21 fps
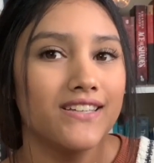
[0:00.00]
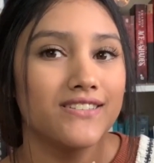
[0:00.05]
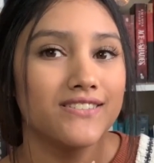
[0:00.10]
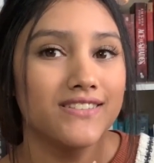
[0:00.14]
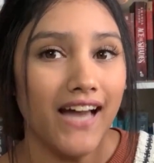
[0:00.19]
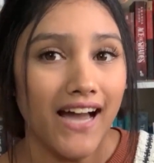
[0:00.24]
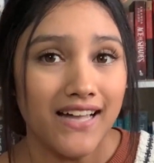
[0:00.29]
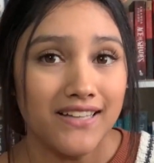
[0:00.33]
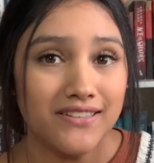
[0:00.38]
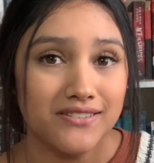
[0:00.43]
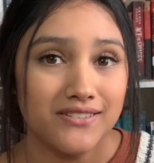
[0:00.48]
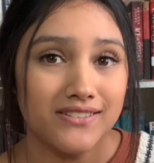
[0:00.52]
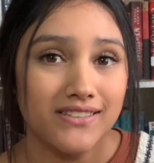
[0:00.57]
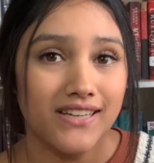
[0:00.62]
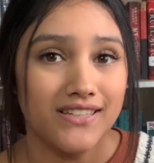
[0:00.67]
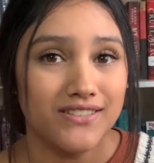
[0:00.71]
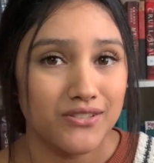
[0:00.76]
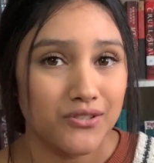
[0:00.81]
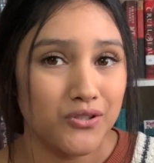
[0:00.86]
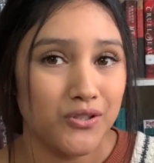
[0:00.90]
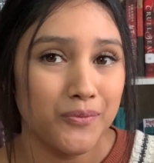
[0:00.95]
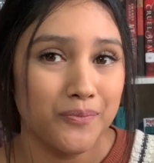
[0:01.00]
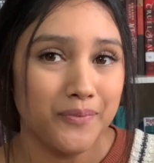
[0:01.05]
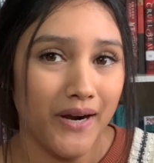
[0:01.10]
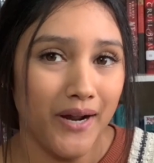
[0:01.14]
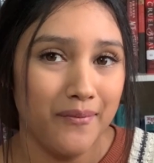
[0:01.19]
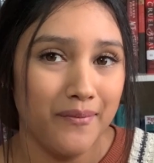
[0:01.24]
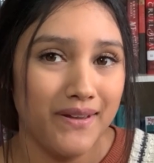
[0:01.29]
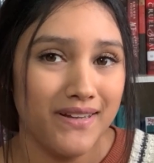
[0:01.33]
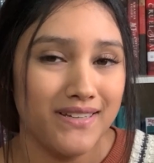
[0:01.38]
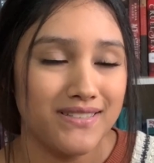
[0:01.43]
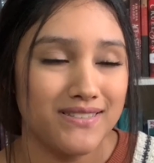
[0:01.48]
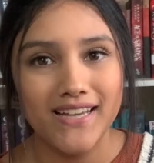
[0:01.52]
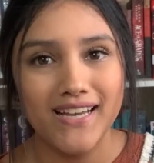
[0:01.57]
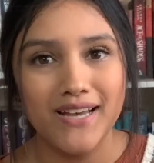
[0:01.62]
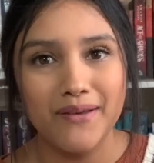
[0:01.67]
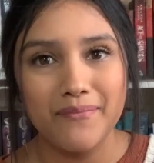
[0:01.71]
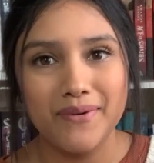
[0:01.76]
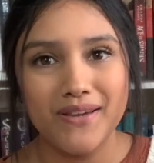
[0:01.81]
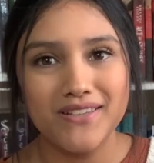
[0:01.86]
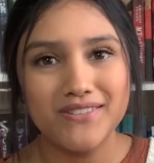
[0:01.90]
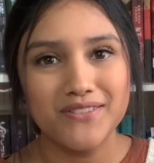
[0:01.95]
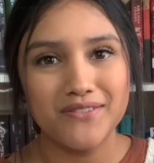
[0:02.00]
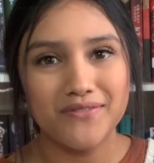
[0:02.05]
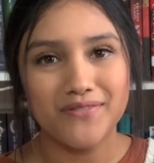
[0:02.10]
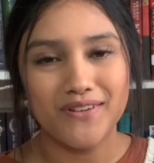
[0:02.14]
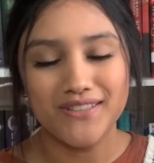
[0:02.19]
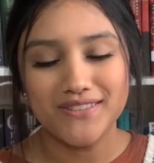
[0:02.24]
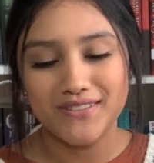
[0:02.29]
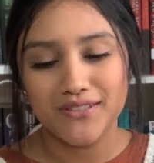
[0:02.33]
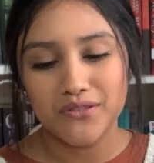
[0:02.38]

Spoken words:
That is a cool premise, because the front